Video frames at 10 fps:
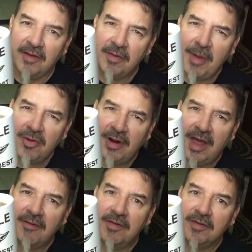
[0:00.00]
so I'm actually
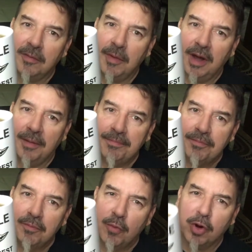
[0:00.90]
having some
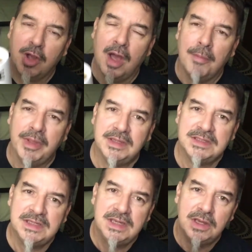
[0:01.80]
more calming
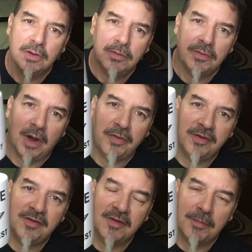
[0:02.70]
tea here. Oh,
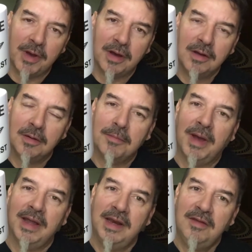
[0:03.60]
this is a mug
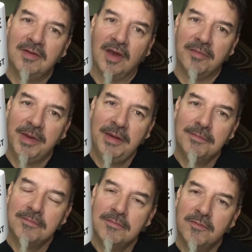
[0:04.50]
my niece gave me.
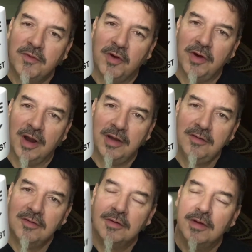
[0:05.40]
Very nice.